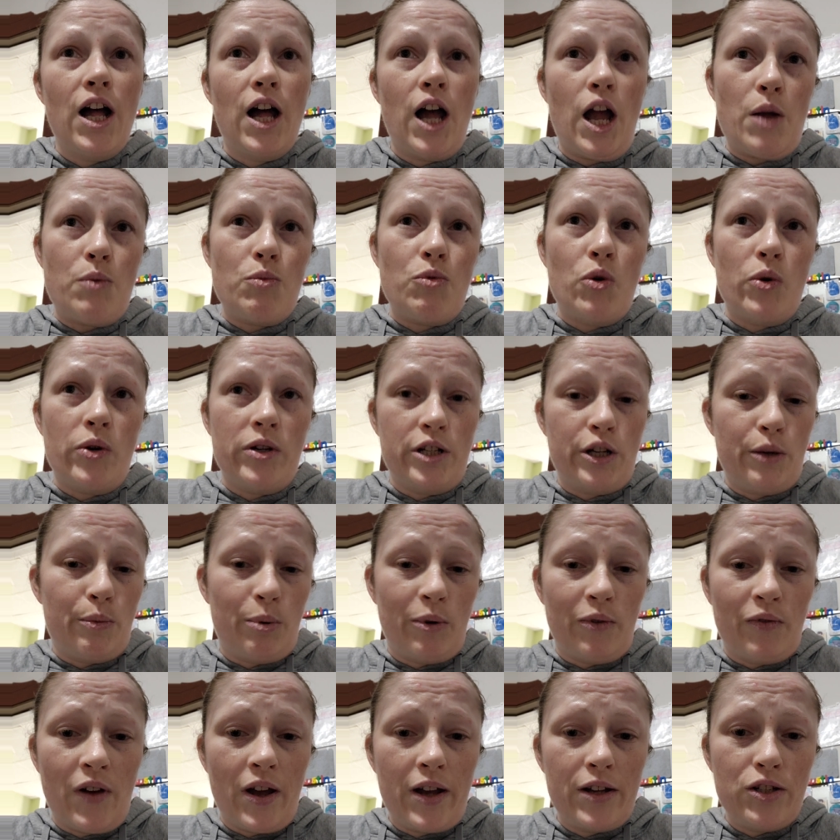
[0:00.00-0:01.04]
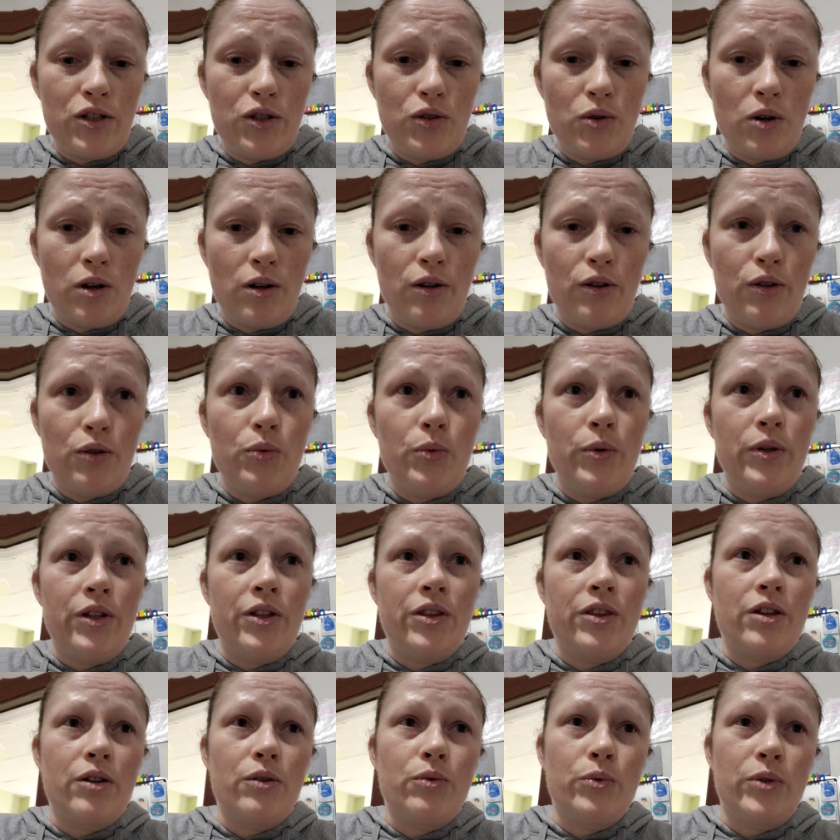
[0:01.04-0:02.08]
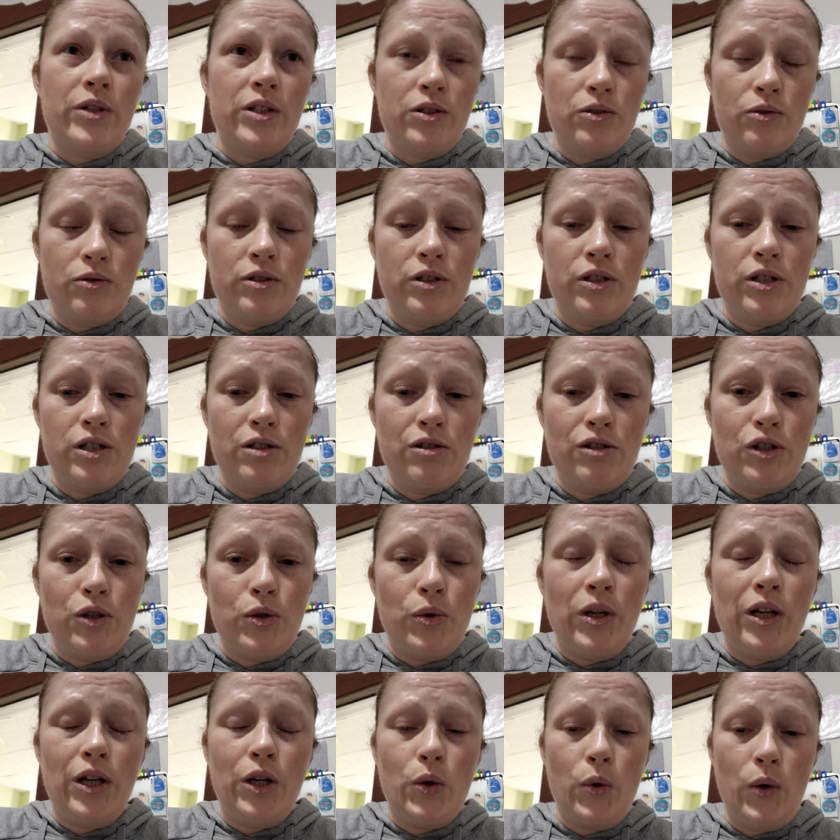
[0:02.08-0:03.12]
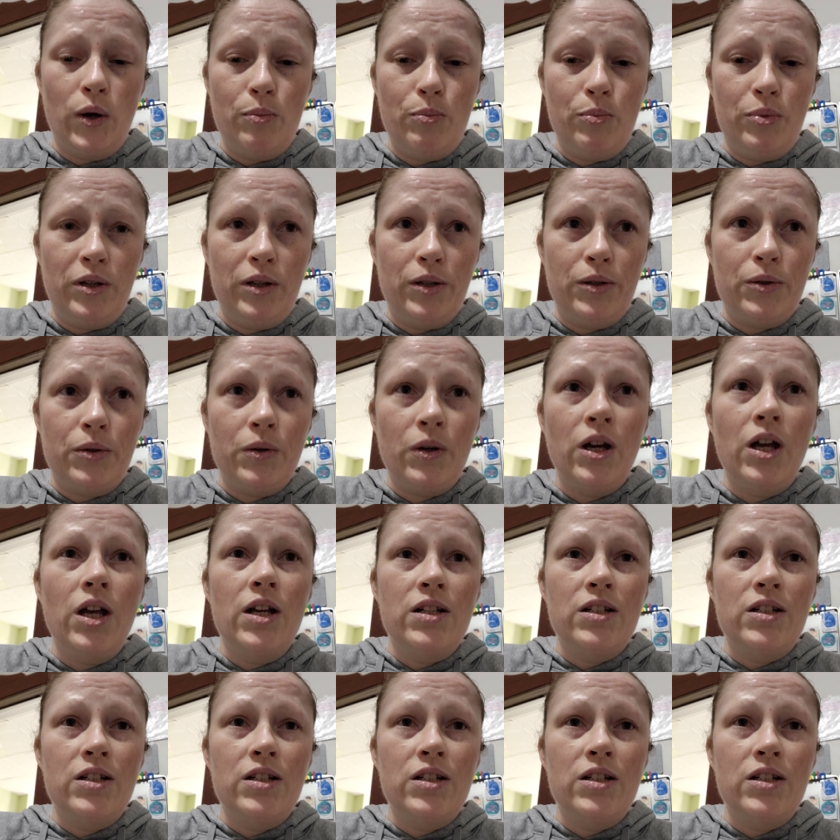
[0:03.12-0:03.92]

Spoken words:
I am going to provide you all with resources to equip you